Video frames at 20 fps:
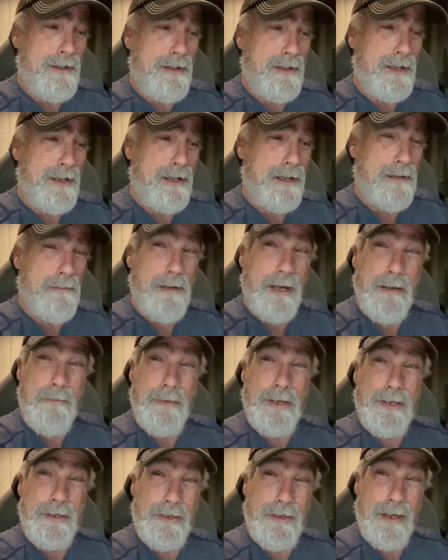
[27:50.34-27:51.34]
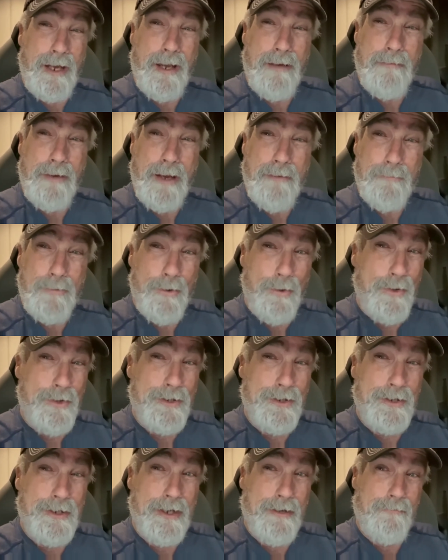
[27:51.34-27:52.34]
Uh, I'm in, I'm, I'm going
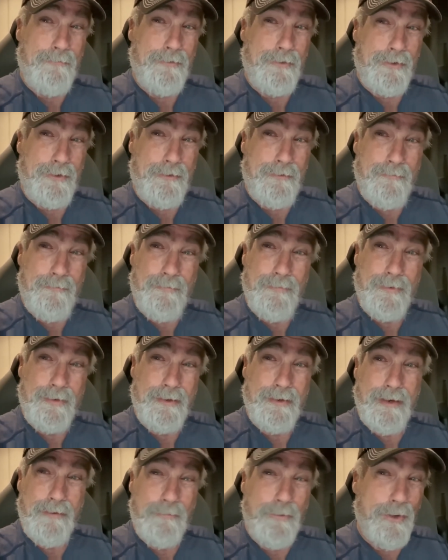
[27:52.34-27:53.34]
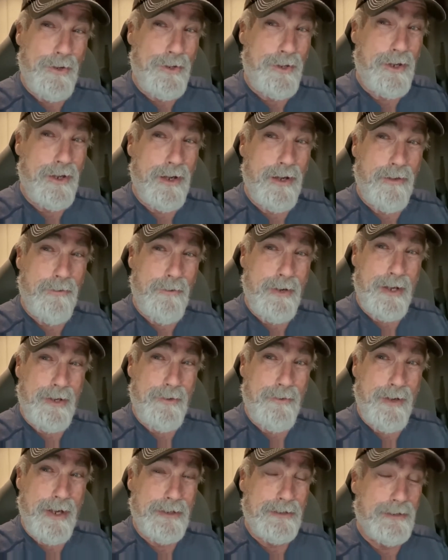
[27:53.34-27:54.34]
to Denver going to
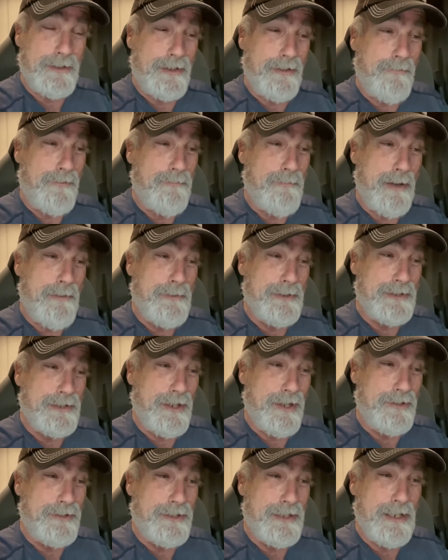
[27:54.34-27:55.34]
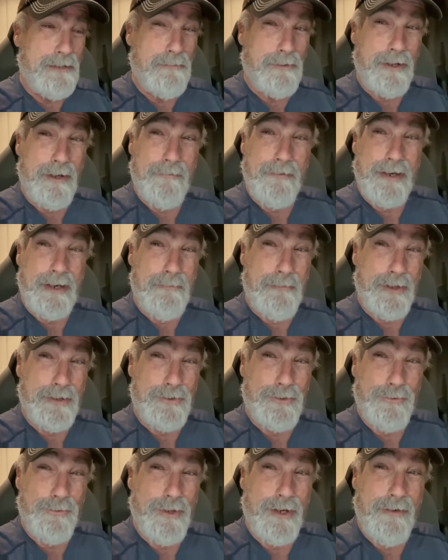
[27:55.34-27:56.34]
Colorado actually with my massage table. I got about
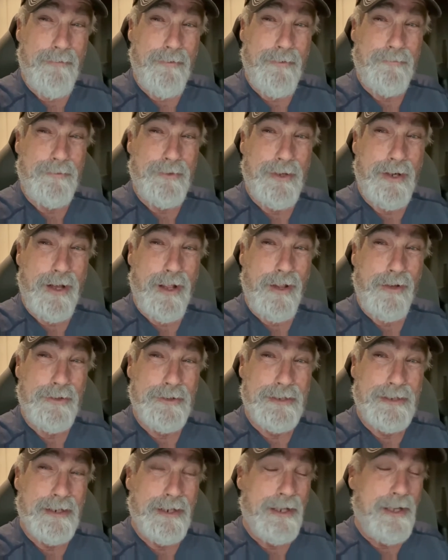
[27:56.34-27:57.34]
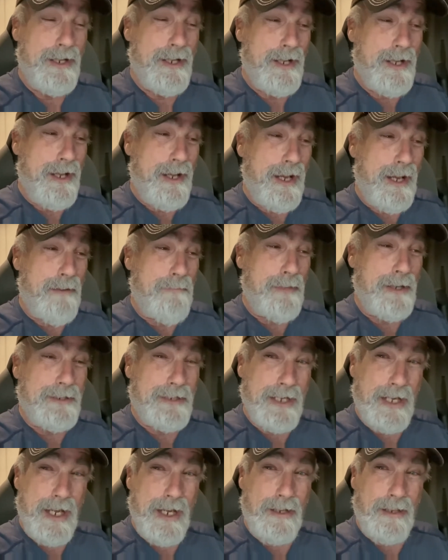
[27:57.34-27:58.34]
$250 and my
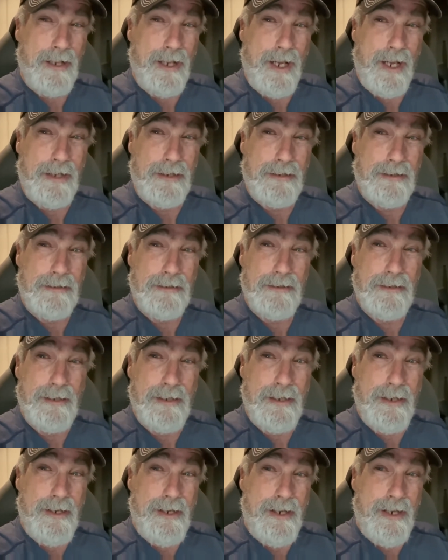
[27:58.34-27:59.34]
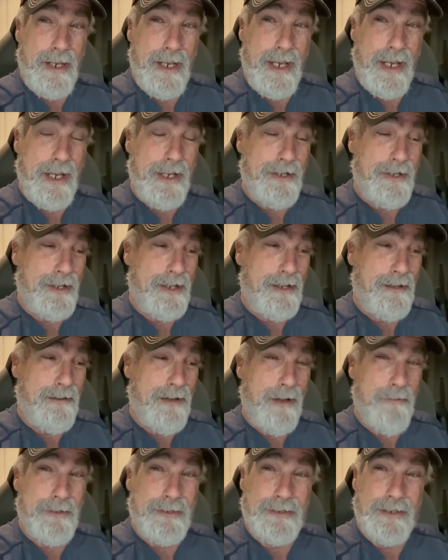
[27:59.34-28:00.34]
Cadillac. And uh,
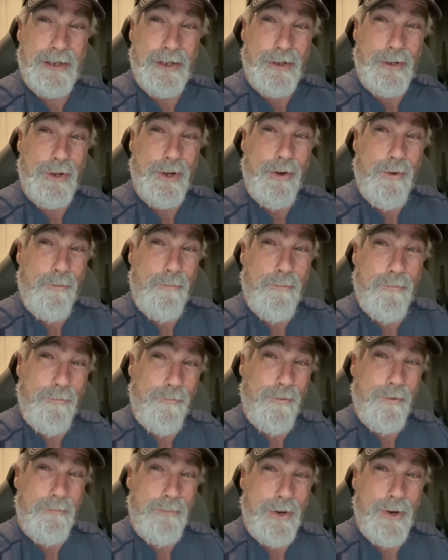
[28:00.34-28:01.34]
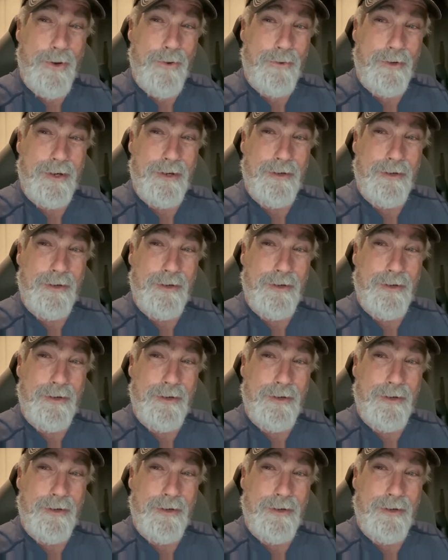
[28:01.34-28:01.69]
I'm just gonna go for broke.